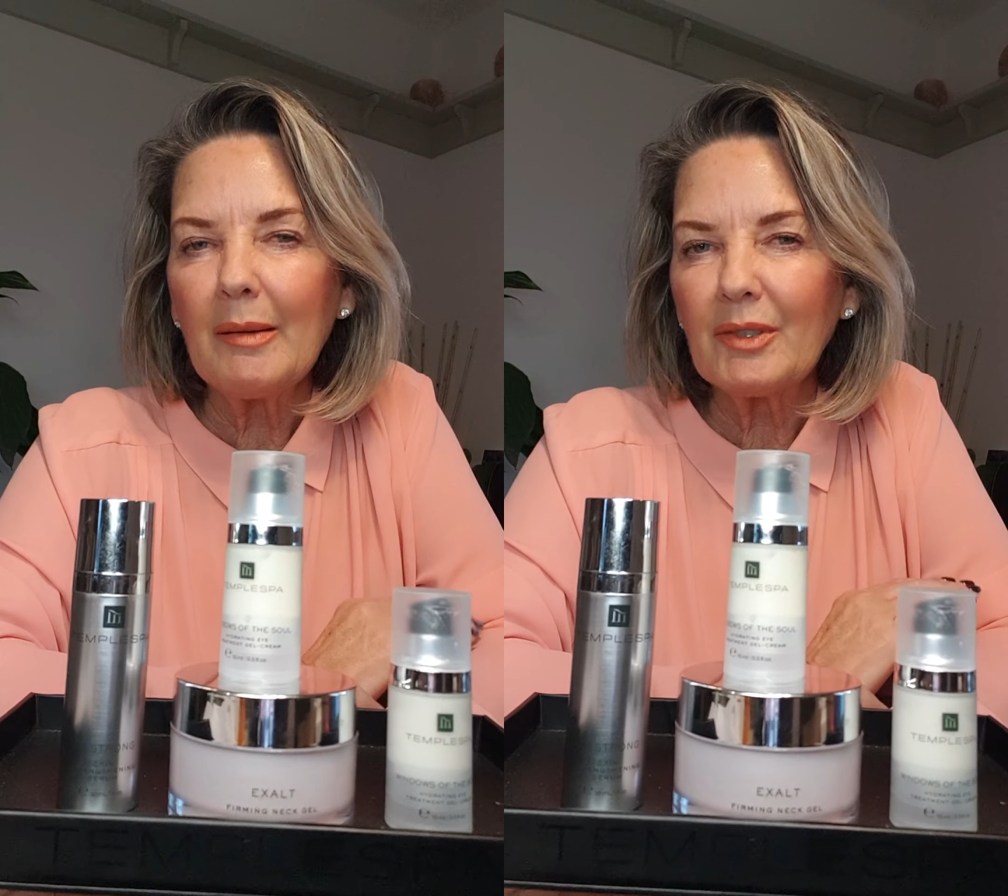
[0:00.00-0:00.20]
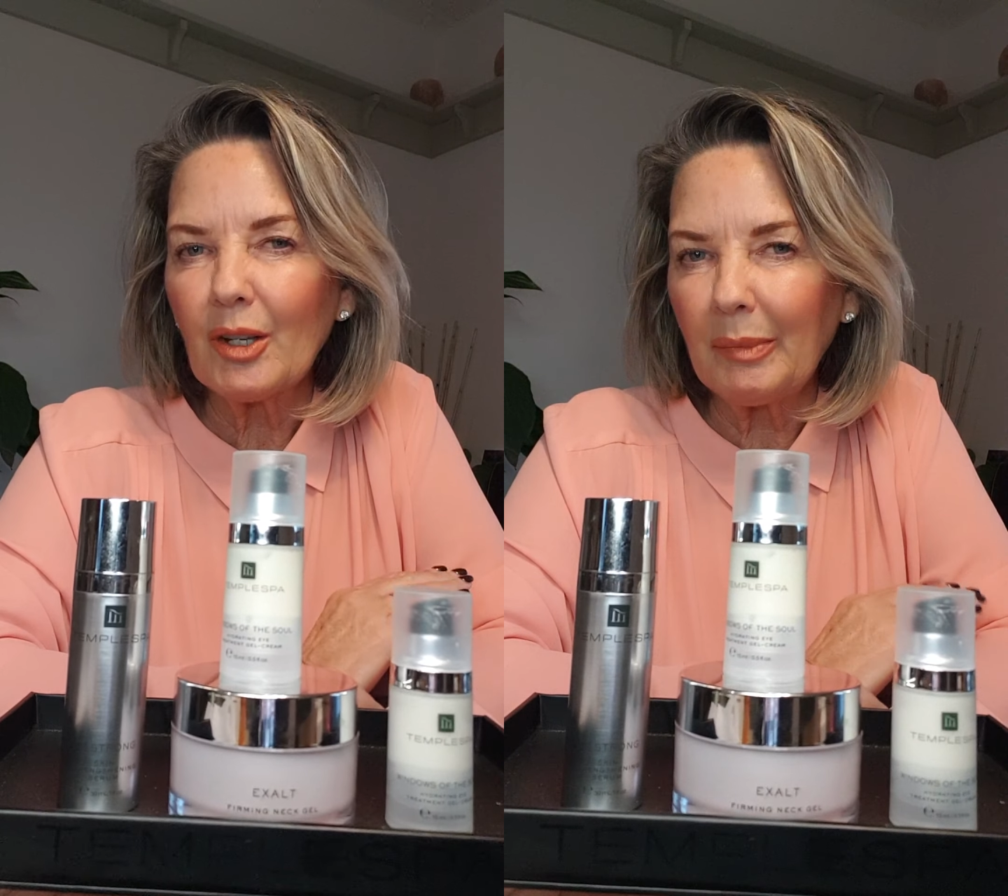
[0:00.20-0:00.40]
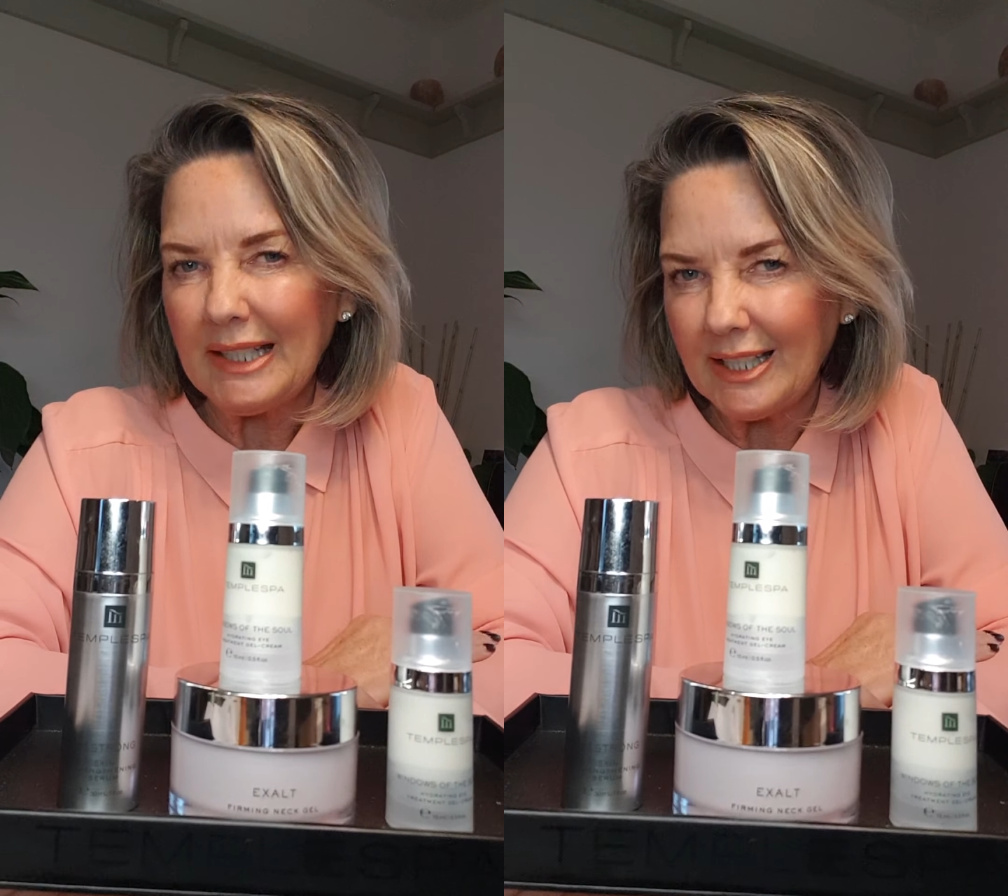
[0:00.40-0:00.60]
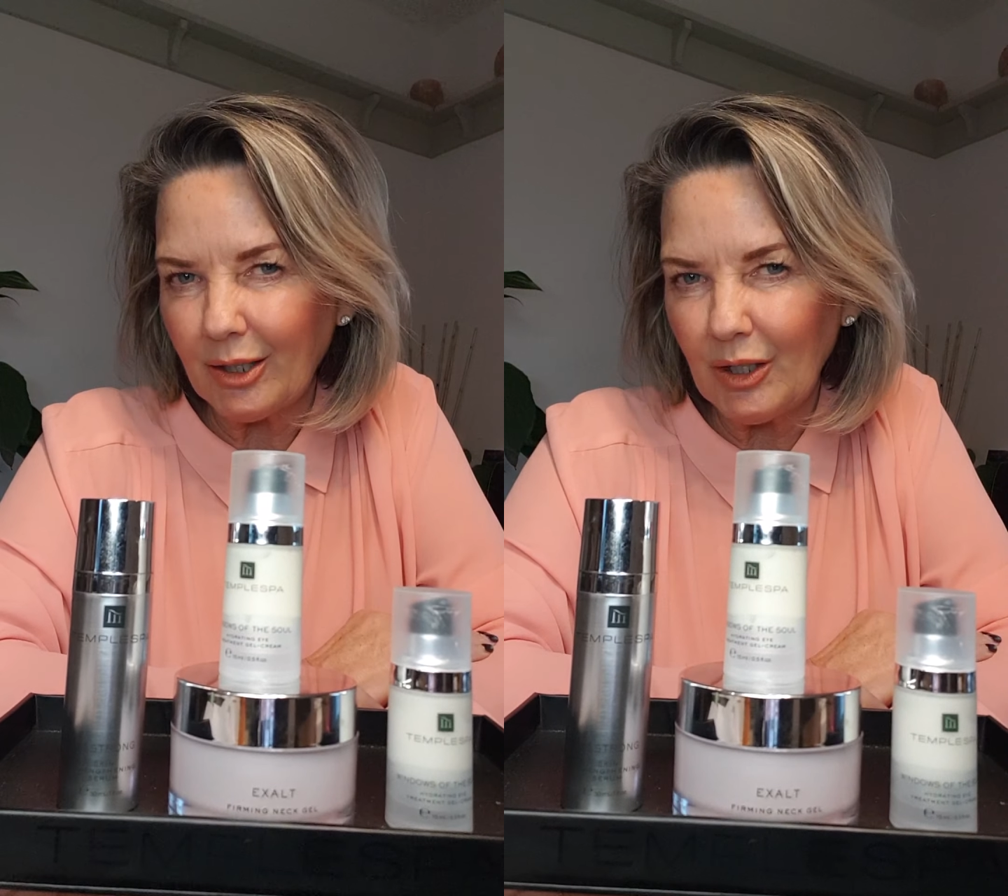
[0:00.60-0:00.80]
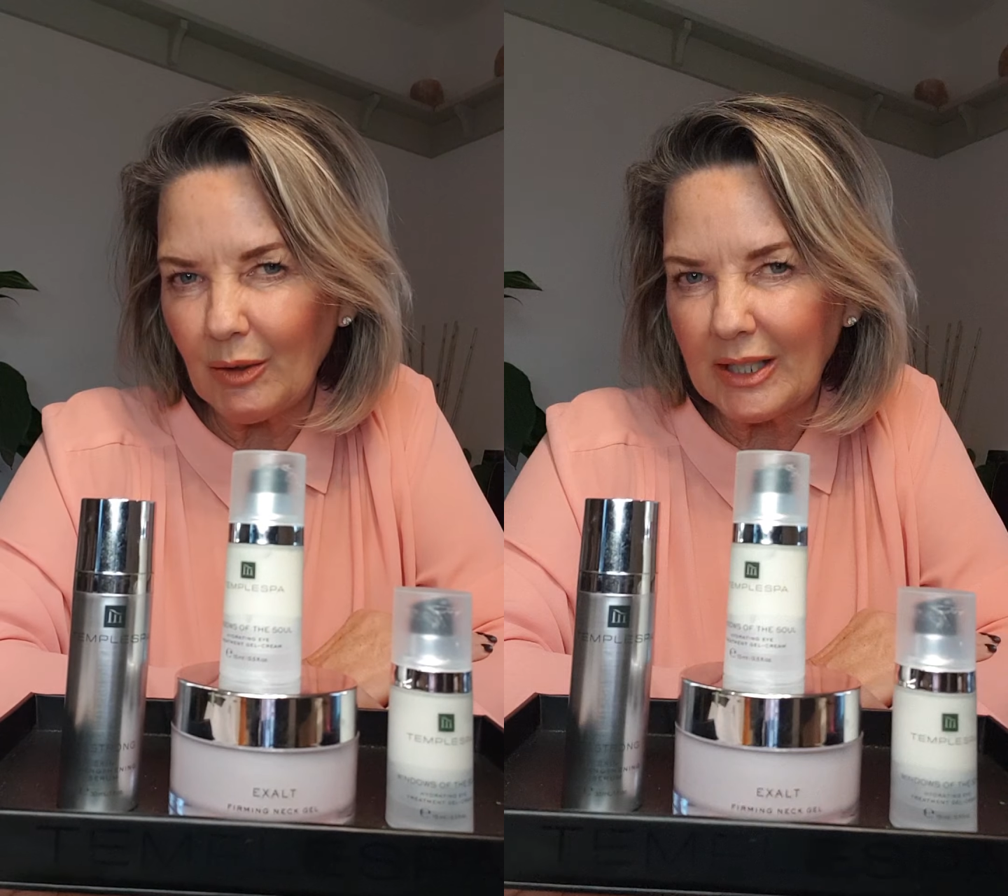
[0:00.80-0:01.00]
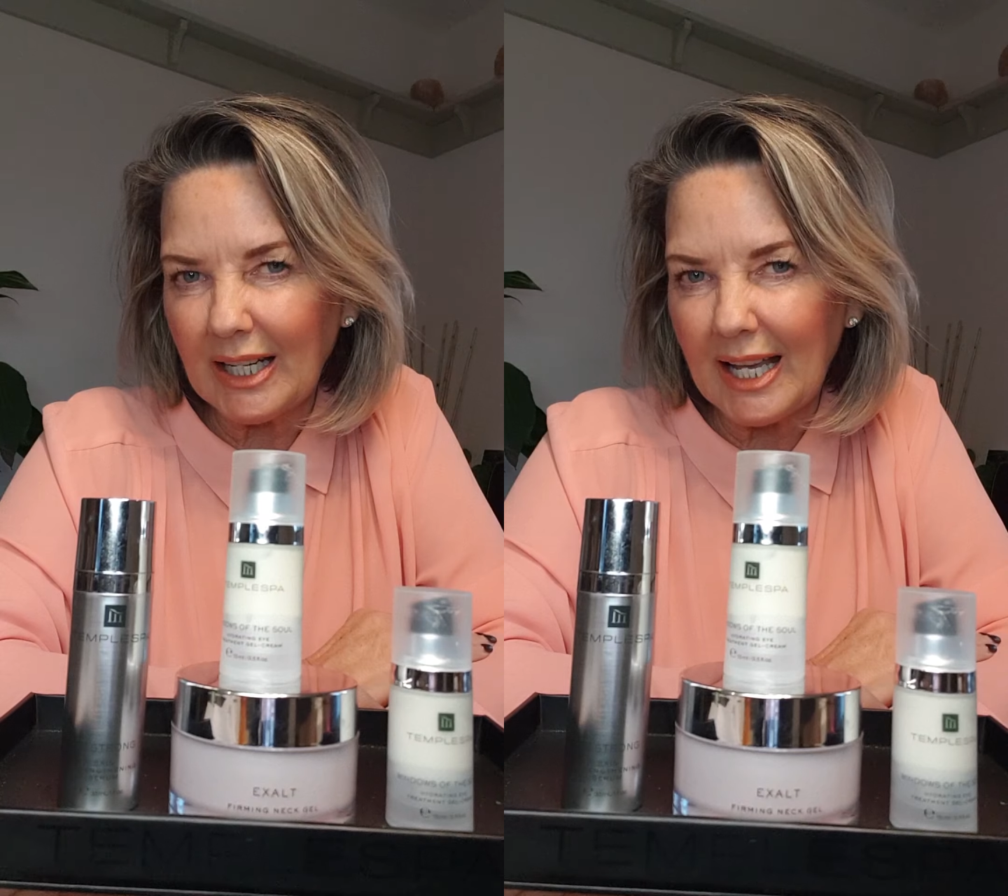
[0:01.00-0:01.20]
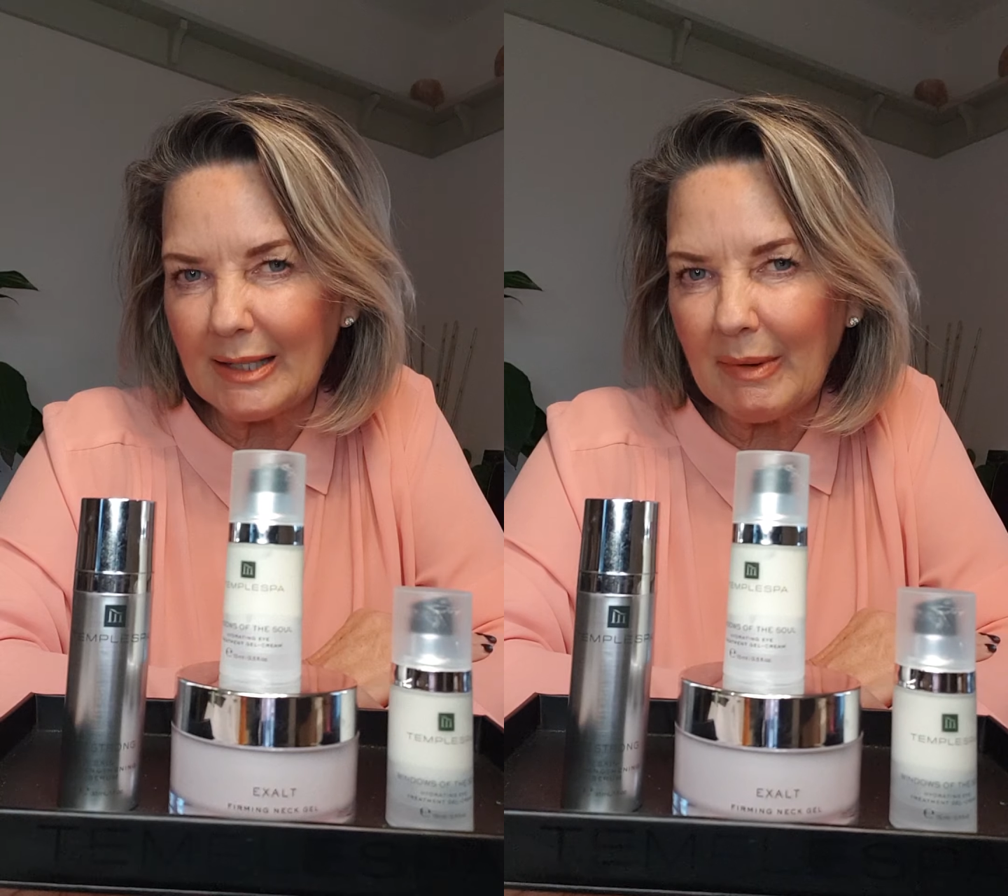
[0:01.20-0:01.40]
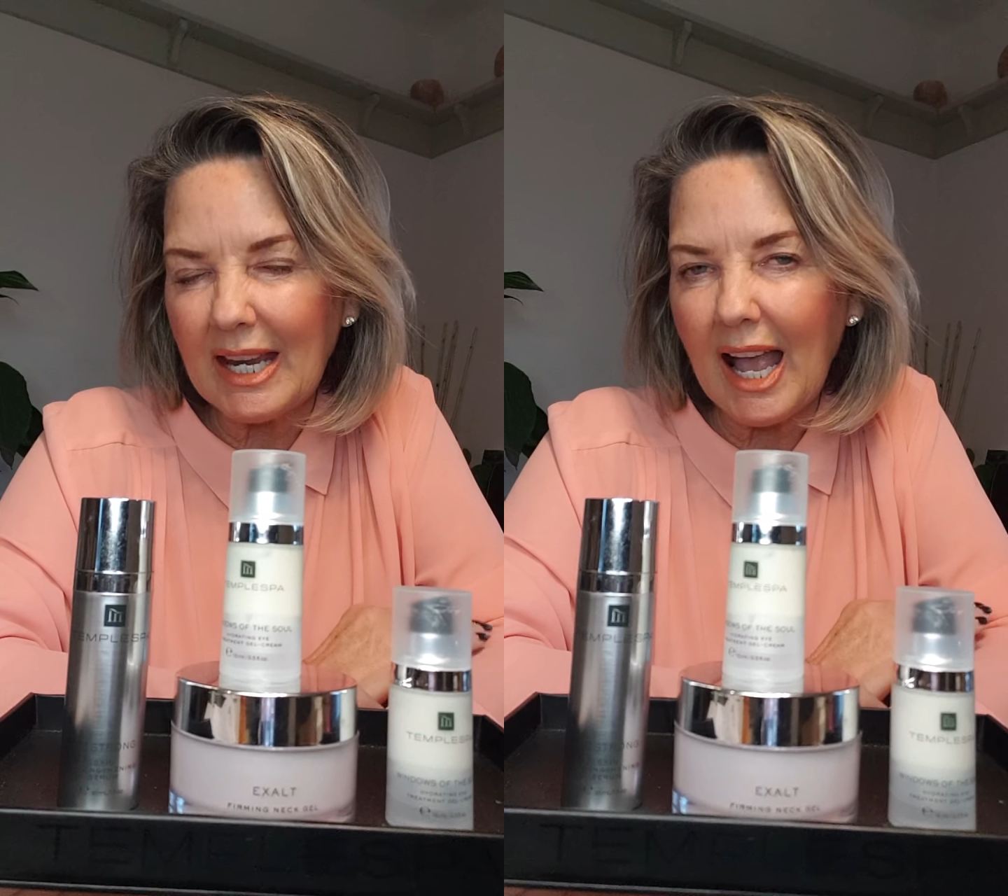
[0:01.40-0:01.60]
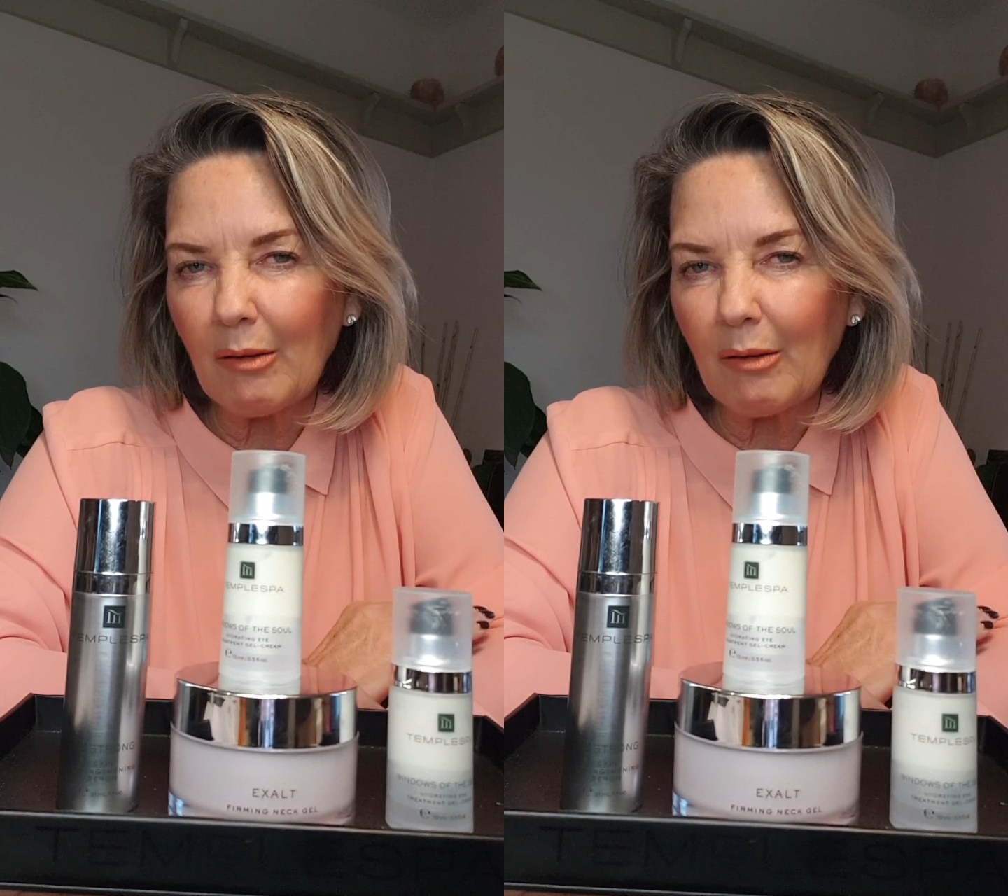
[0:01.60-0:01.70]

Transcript: So please do utilise me.